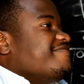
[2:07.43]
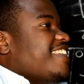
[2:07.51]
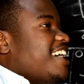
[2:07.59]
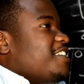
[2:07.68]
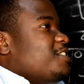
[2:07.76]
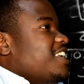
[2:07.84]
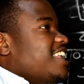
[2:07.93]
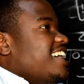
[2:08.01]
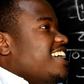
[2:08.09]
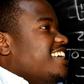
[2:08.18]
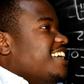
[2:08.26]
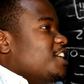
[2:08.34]
I call
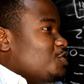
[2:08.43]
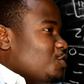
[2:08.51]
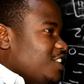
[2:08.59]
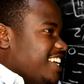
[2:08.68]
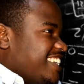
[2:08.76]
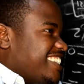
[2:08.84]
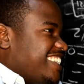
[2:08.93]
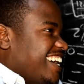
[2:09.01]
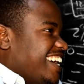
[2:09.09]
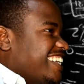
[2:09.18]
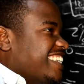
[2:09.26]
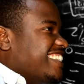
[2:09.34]
her Antonia
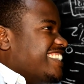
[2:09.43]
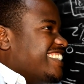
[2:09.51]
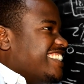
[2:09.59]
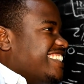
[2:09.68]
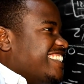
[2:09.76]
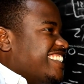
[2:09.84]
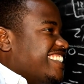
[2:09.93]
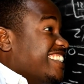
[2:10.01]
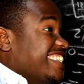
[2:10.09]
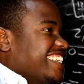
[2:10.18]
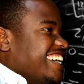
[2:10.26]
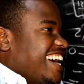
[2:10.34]
Stark,
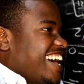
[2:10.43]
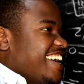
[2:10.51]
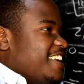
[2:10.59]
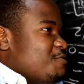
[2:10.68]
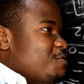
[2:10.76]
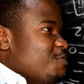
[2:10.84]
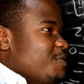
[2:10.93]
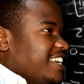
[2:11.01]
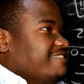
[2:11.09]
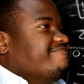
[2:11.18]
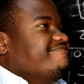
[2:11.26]
Iron Woman.